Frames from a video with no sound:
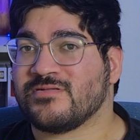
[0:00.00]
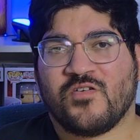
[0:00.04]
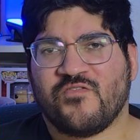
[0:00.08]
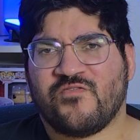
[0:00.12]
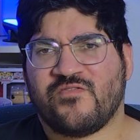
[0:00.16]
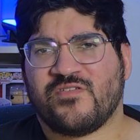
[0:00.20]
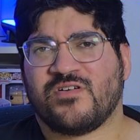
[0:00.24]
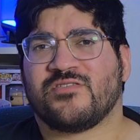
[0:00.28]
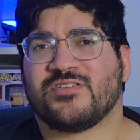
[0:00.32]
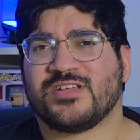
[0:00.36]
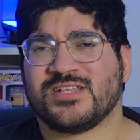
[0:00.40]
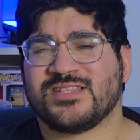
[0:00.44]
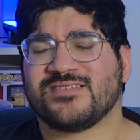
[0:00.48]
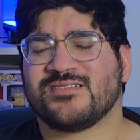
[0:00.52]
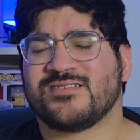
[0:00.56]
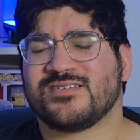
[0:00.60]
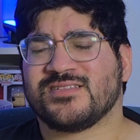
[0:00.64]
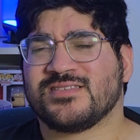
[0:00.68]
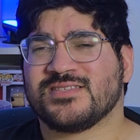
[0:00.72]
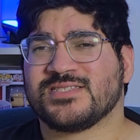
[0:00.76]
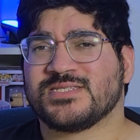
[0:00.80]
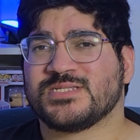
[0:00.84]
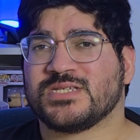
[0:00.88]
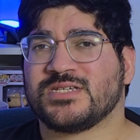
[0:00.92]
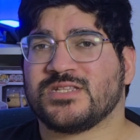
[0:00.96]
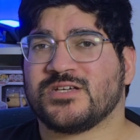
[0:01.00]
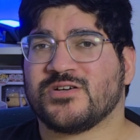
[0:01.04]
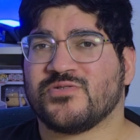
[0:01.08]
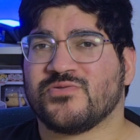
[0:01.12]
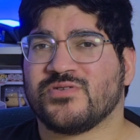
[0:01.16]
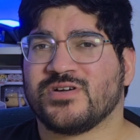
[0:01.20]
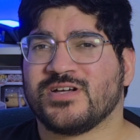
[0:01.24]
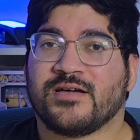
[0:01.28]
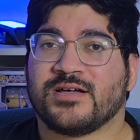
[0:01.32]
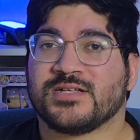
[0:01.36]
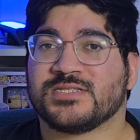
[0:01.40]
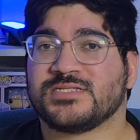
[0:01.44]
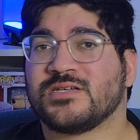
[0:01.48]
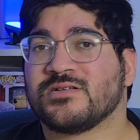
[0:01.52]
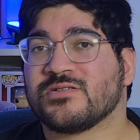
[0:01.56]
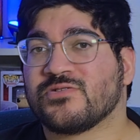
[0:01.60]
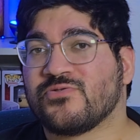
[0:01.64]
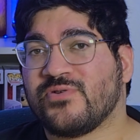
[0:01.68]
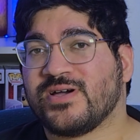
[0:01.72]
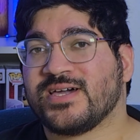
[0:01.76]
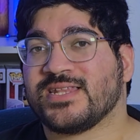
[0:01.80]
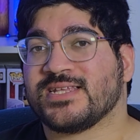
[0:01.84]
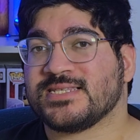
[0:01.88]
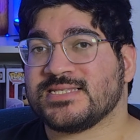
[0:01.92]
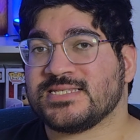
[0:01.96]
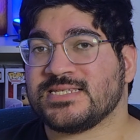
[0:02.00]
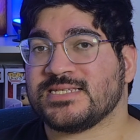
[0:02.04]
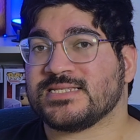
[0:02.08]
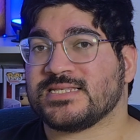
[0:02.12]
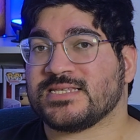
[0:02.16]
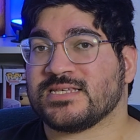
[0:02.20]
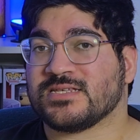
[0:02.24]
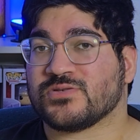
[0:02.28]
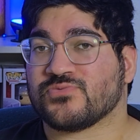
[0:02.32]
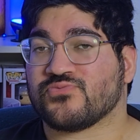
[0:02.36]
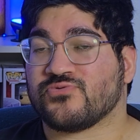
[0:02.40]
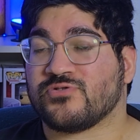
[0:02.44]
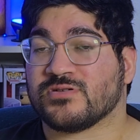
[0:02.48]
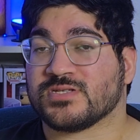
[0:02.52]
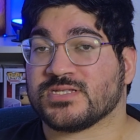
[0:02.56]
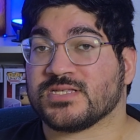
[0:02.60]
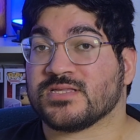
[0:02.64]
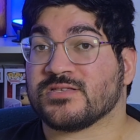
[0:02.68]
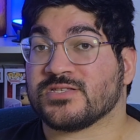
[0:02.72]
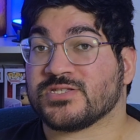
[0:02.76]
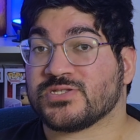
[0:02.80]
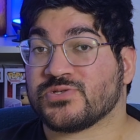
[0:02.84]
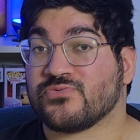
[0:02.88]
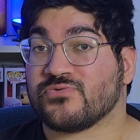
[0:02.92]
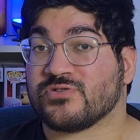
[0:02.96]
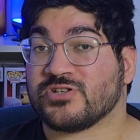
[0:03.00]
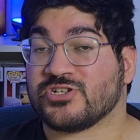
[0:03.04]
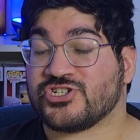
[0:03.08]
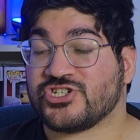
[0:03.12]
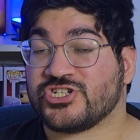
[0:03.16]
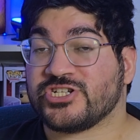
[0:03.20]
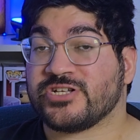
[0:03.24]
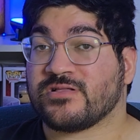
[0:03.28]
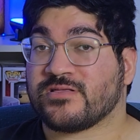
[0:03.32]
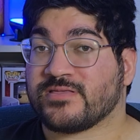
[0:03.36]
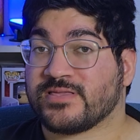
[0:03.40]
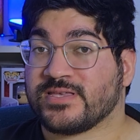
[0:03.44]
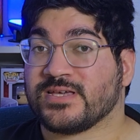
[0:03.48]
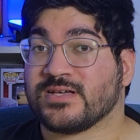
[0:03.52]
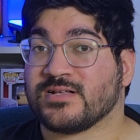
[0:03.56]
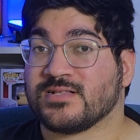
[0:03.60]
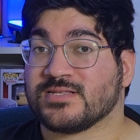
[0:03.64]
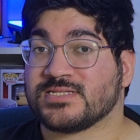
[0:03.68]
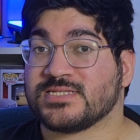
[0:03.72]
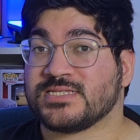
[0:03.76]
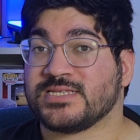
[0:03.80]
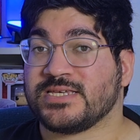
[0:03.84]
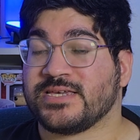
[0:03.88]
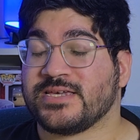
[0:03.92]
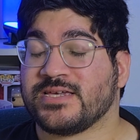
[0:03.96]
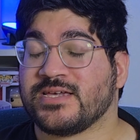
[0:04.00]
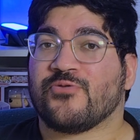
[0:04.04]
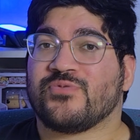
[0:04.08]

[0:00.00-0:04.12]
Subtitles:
For our return to Sinnoh, it's not quite as easy as it was in the Sword and Shield DLC.